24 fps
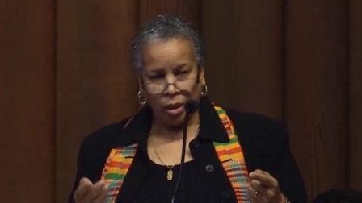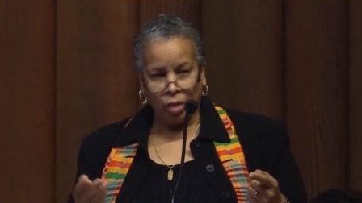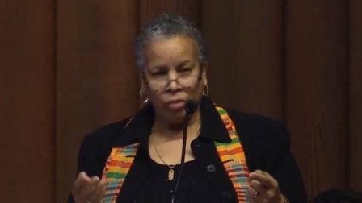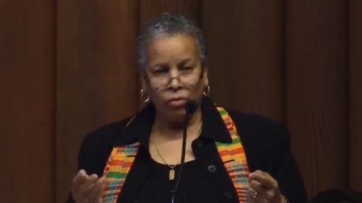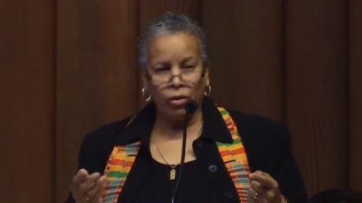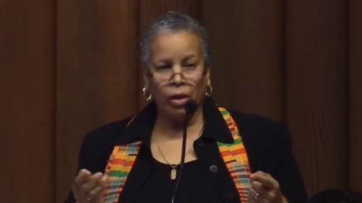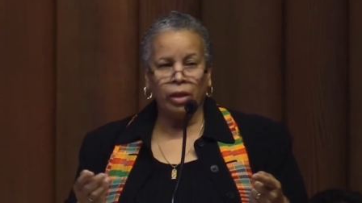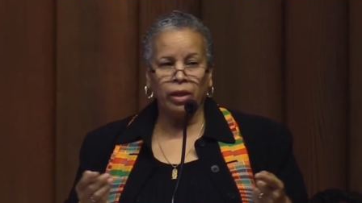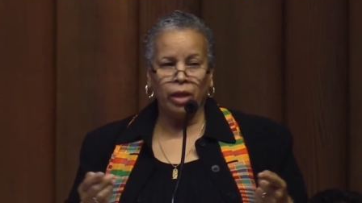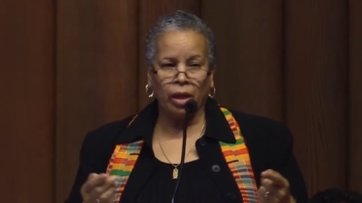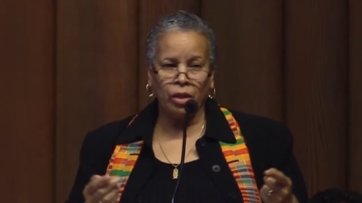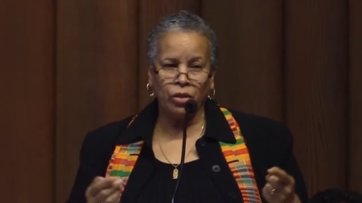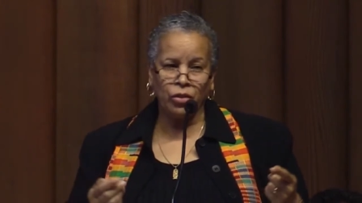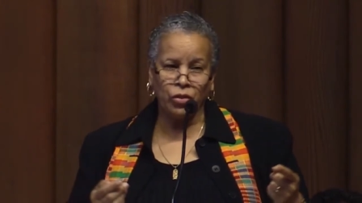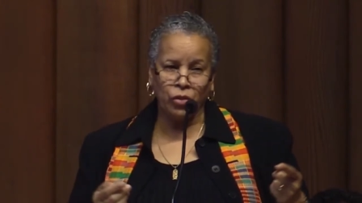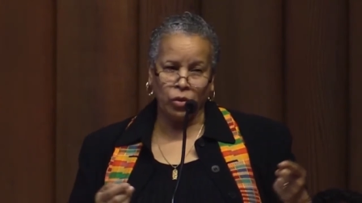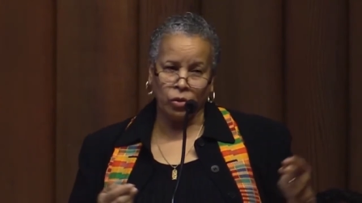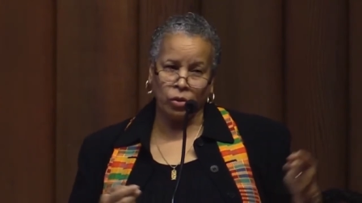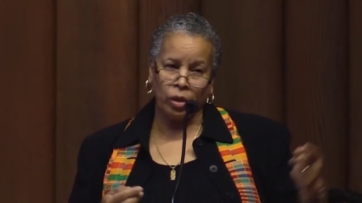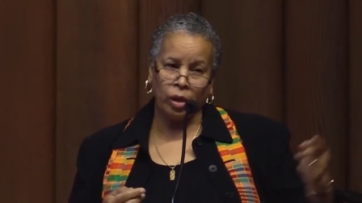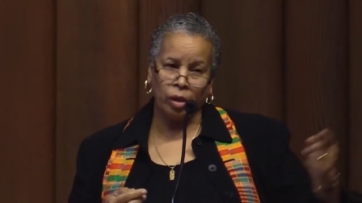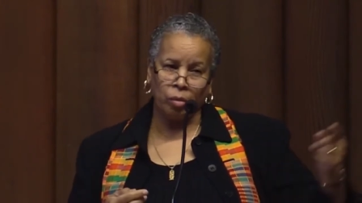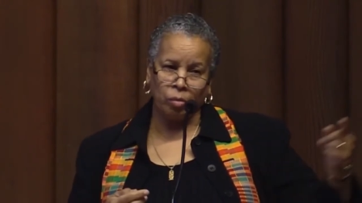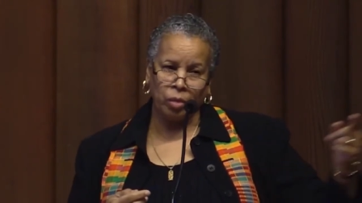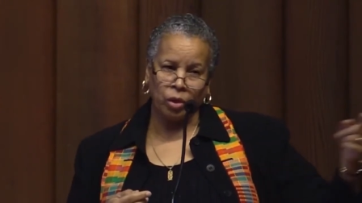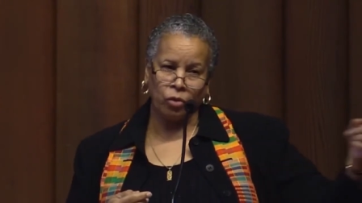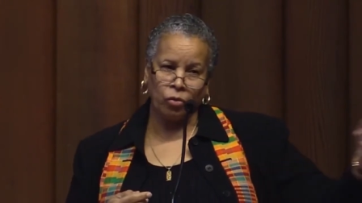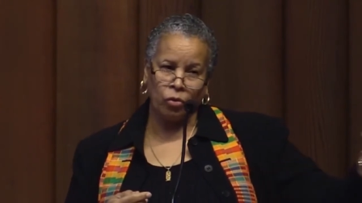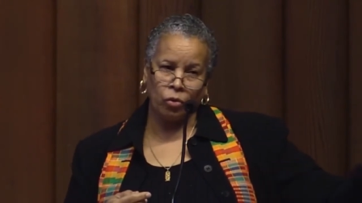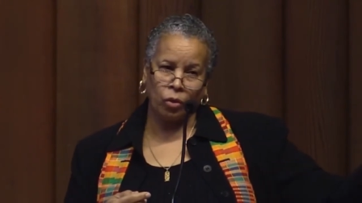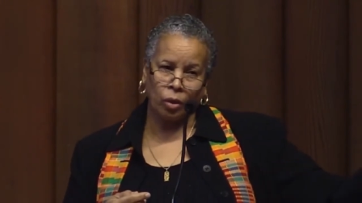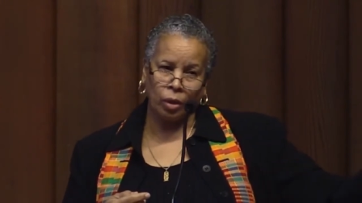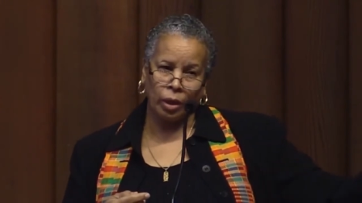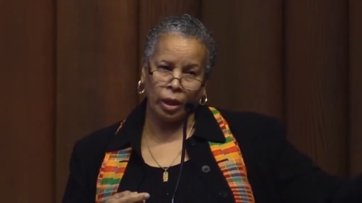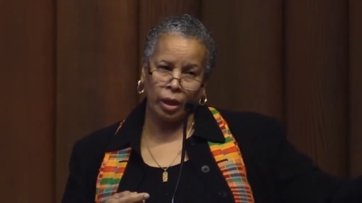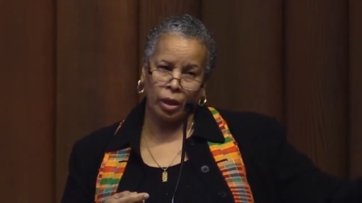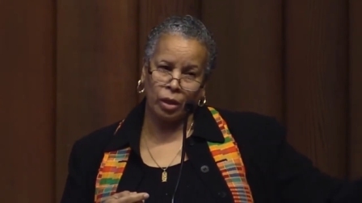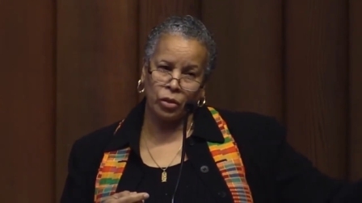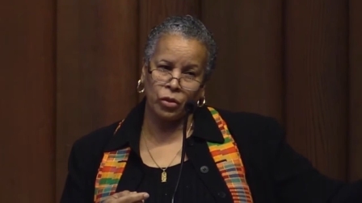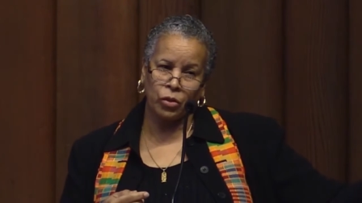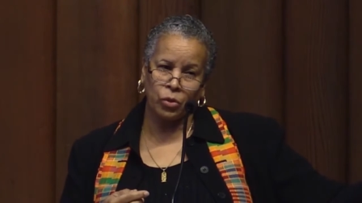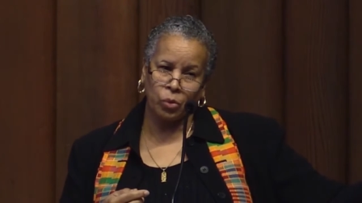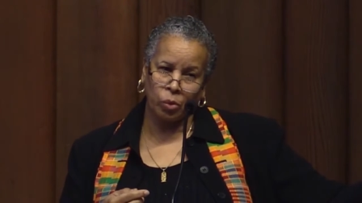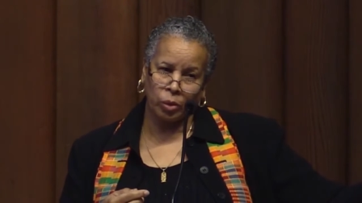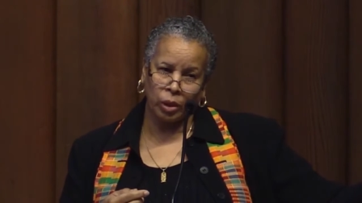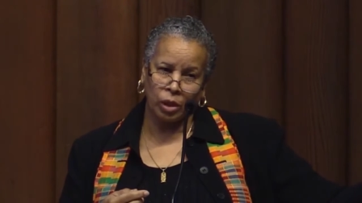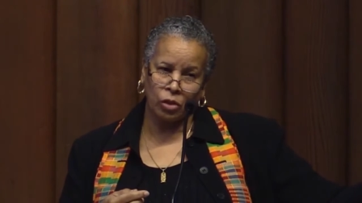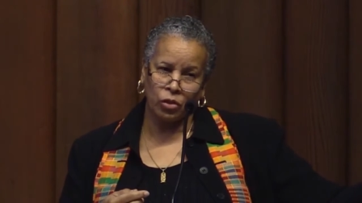If I asked you that before
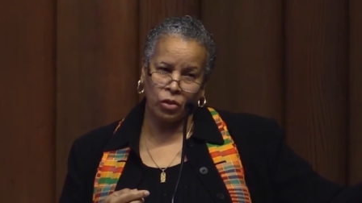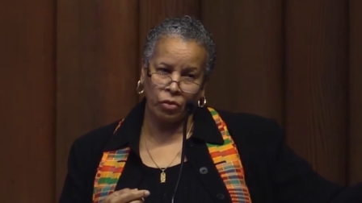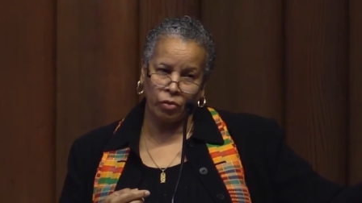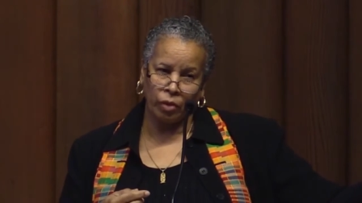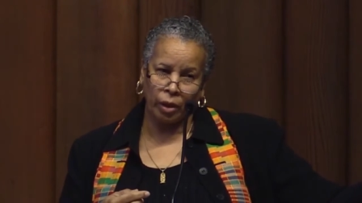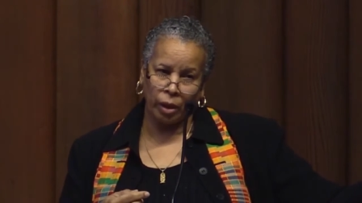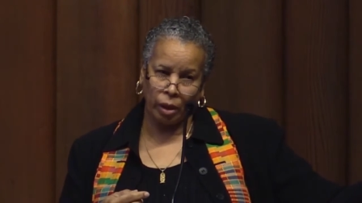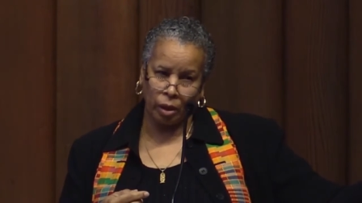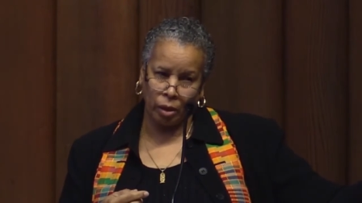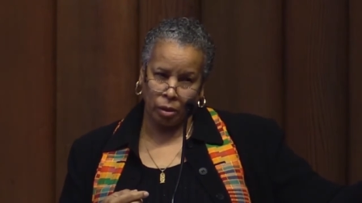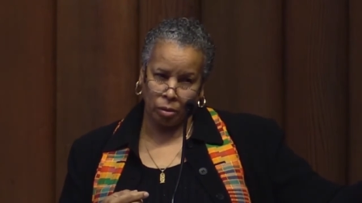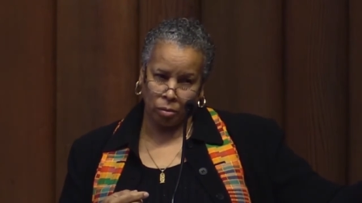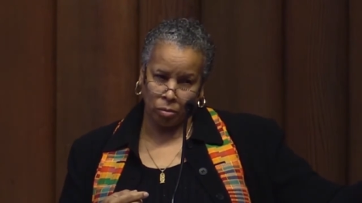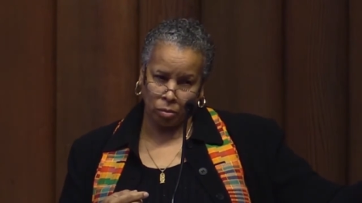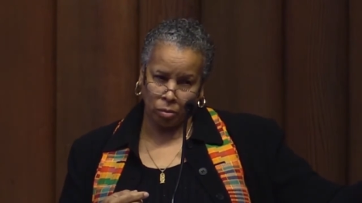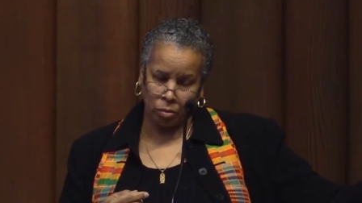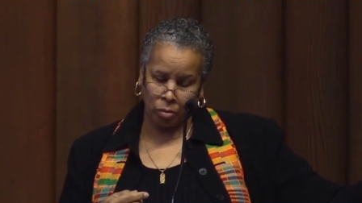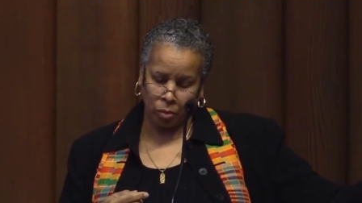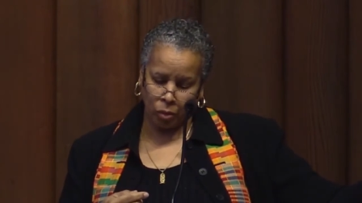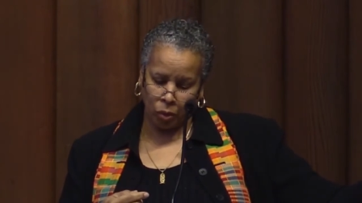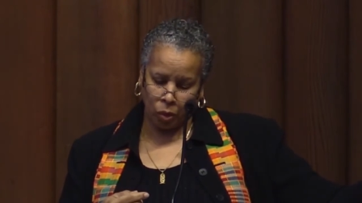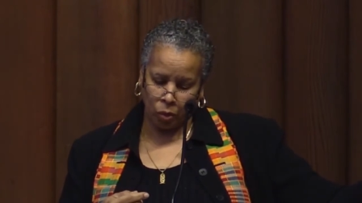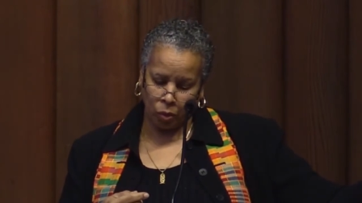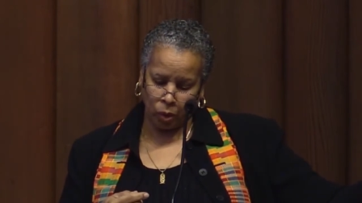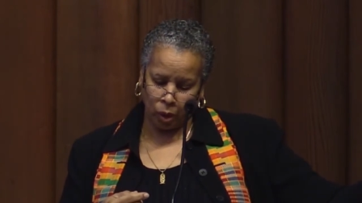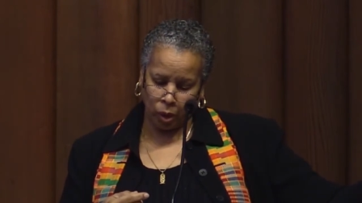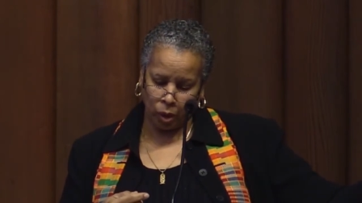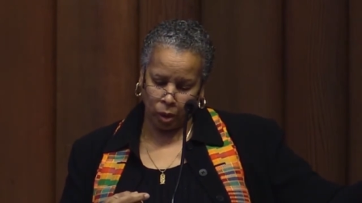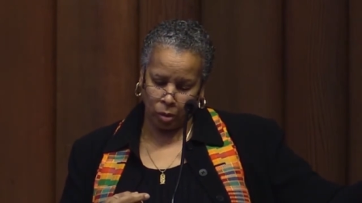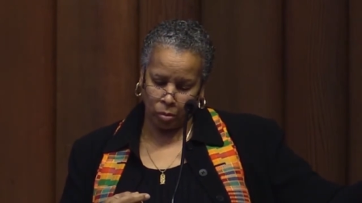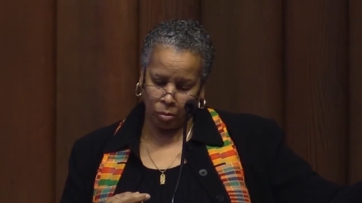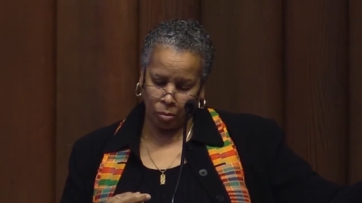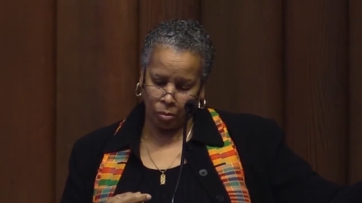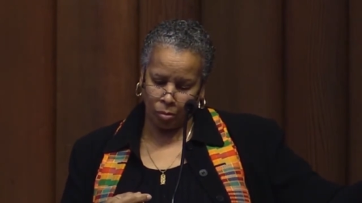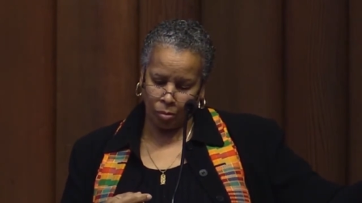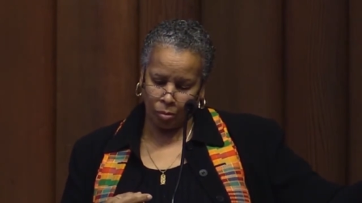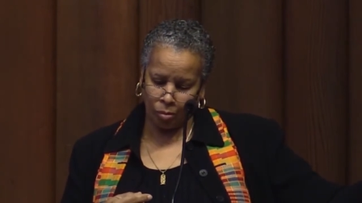last week's flood, okay.